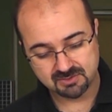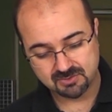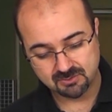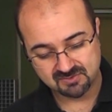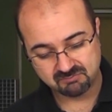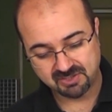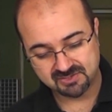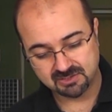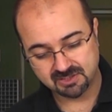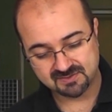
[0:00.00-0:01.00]
2
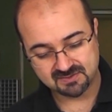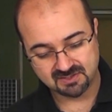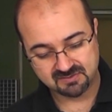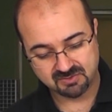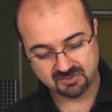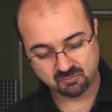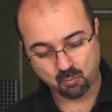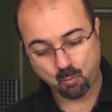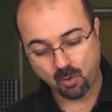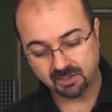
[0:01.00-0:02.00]
spatulas is because
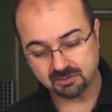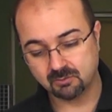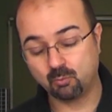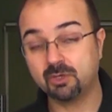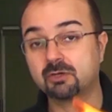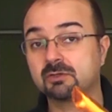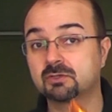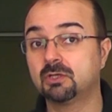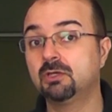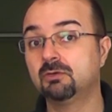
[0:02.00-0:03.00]
one we're going
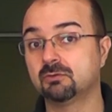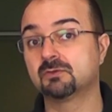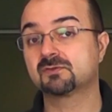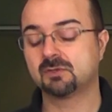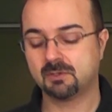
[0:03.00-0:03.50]
to use